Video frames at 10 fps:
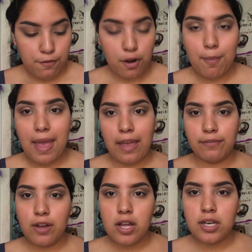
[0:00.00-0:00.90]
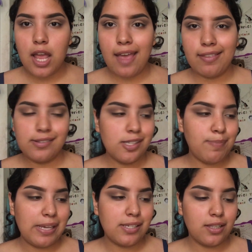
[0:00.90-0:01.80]
from Avon, and this is
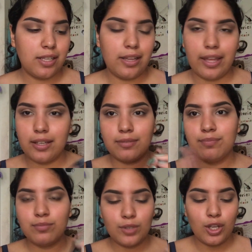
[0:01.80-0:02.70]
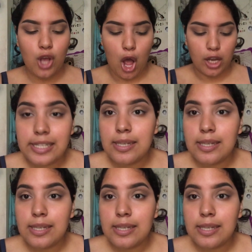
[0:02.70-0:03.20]
basically like gone.